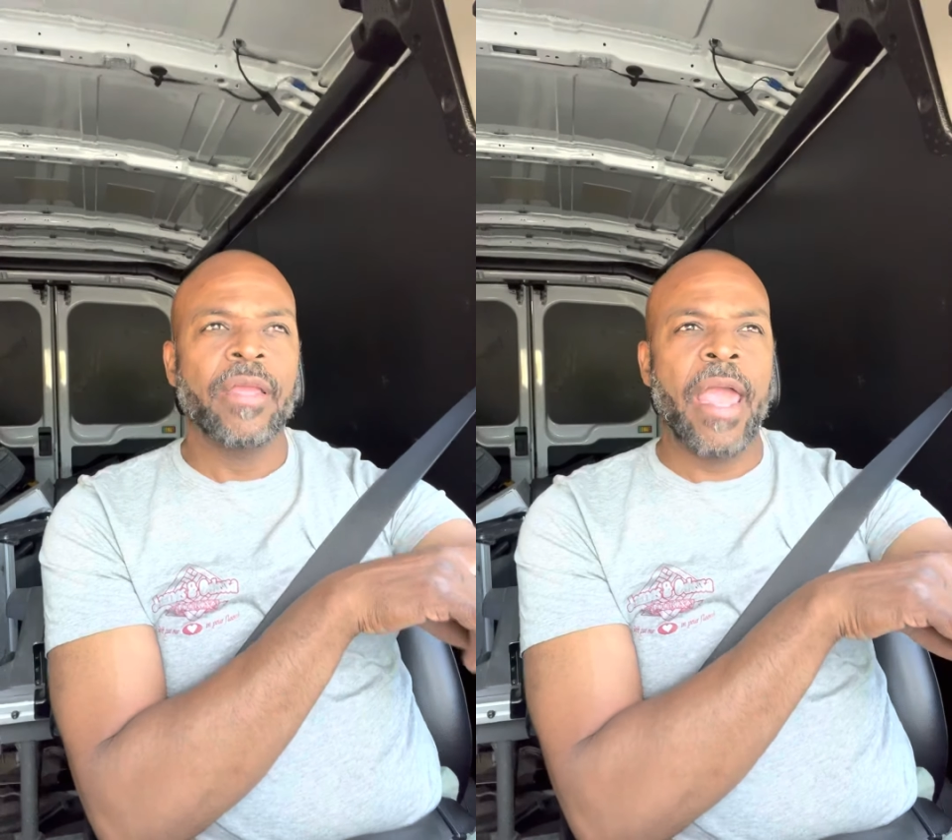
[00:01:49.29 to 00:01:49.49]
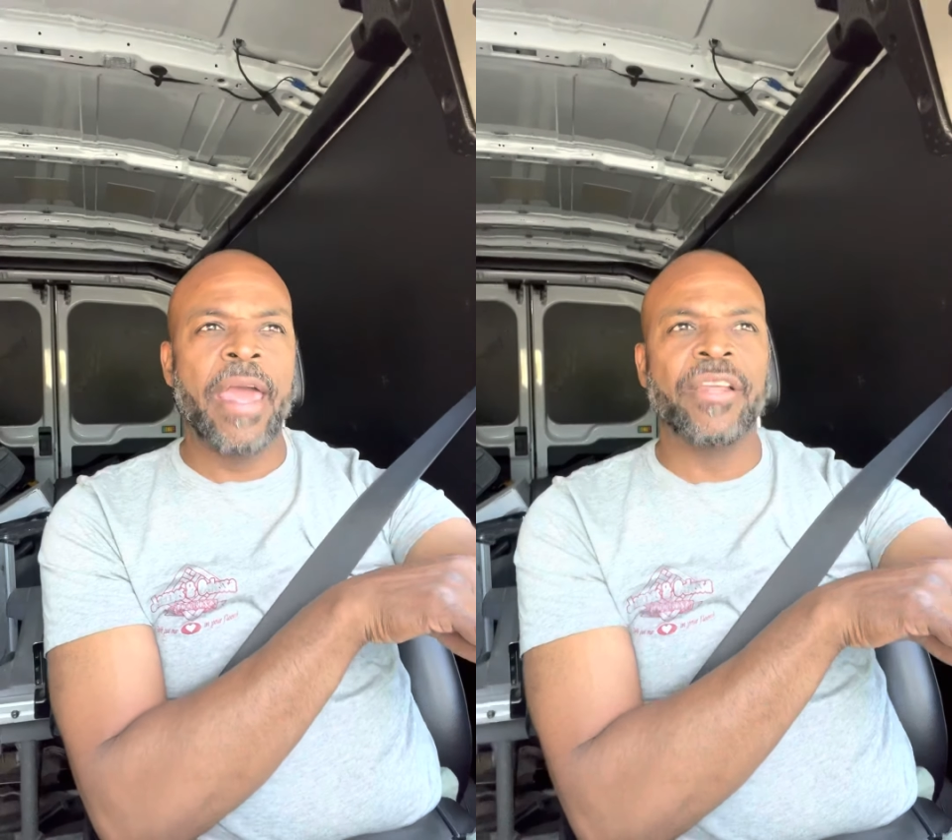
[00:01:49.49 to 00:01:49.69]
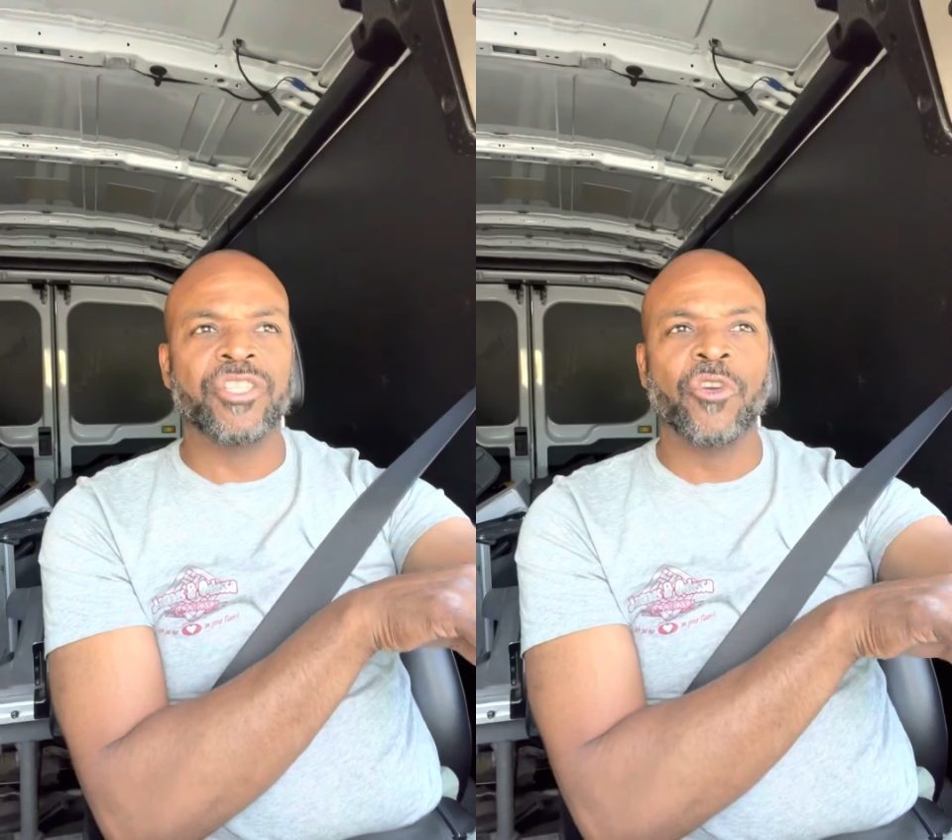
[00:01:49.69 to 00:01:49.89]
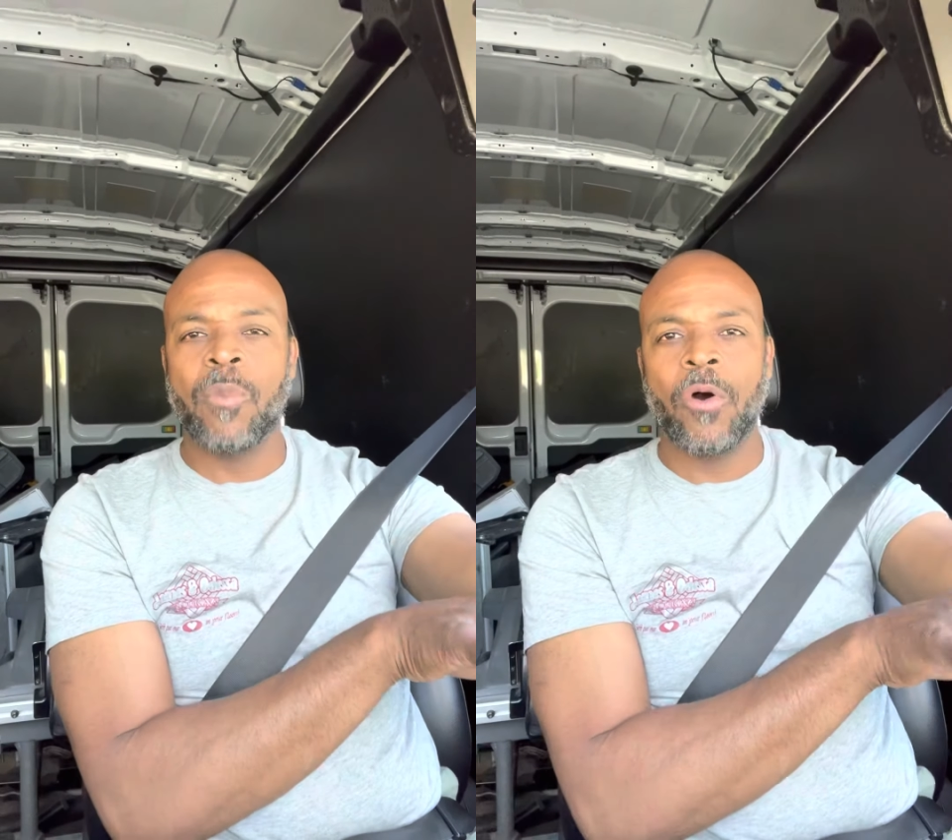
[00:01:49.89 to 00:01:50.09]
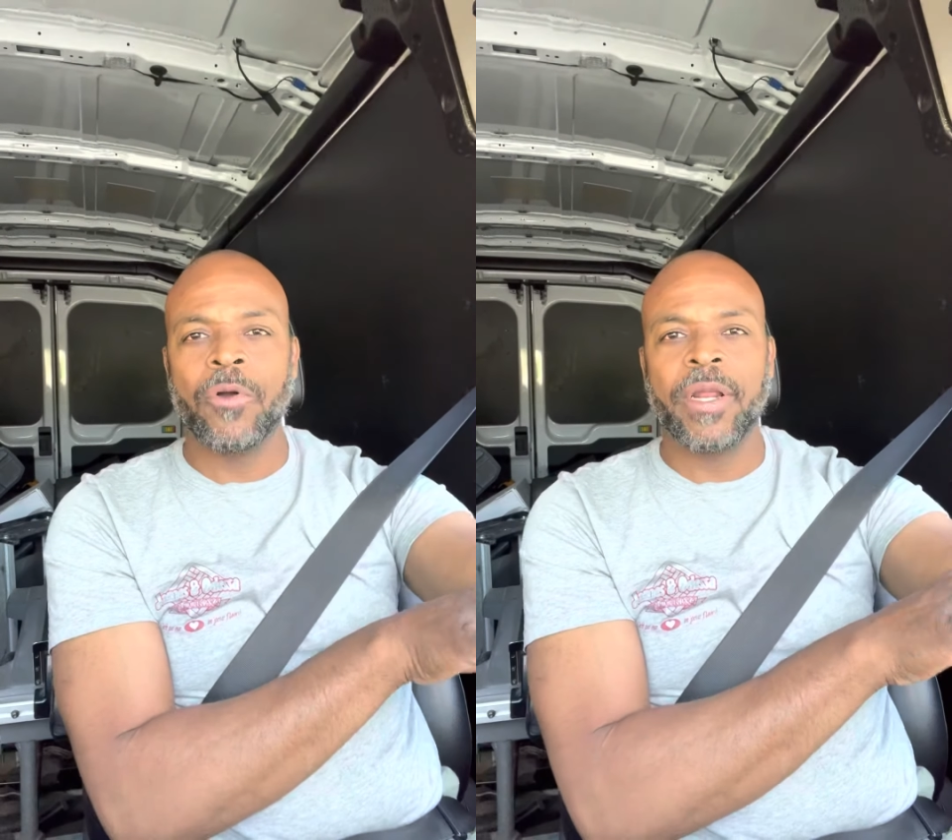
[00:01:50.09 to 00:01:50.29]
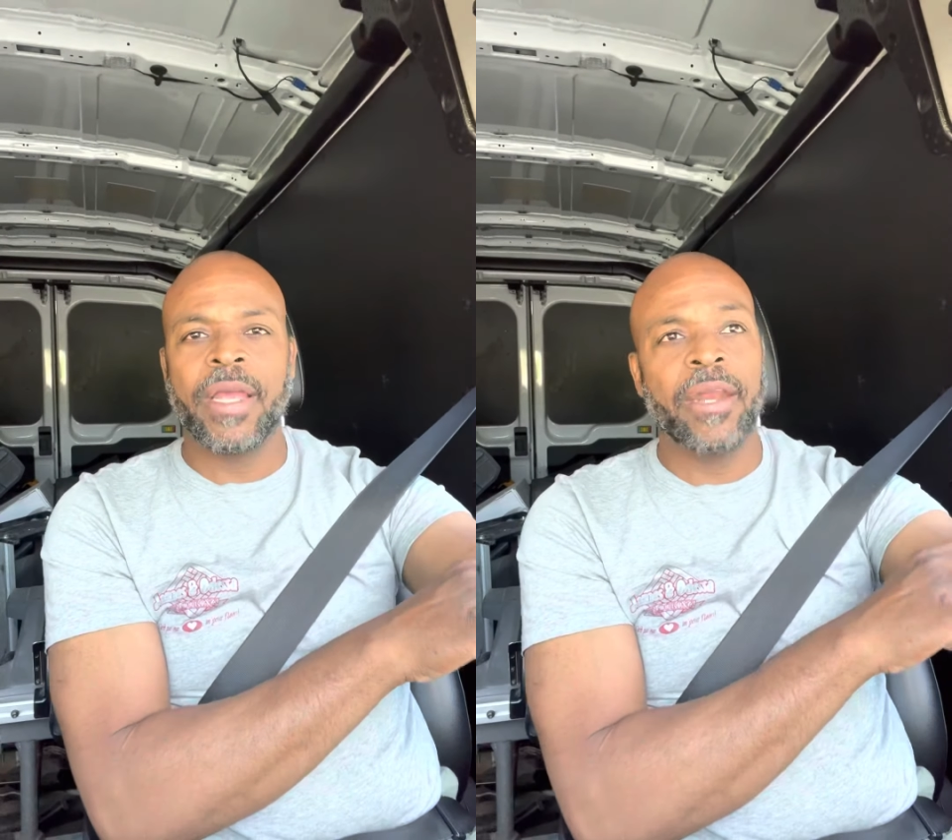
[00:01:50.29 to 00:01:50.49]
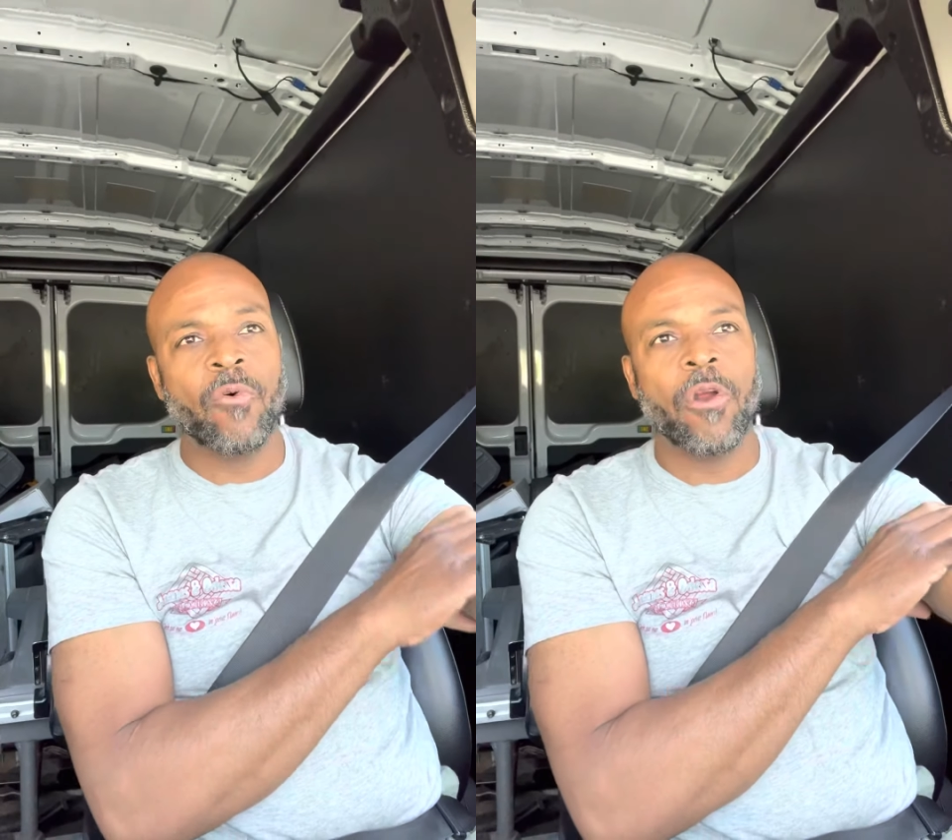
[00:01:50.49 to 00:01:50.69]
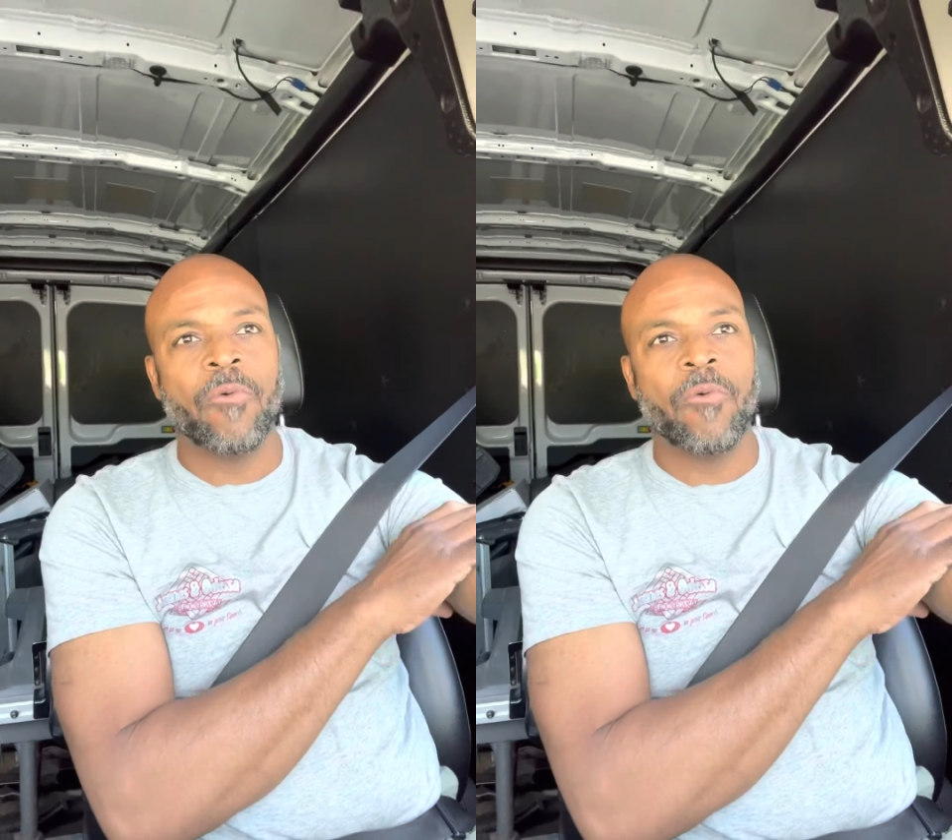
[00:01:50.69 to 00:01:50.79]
And the shoe molding and the quarter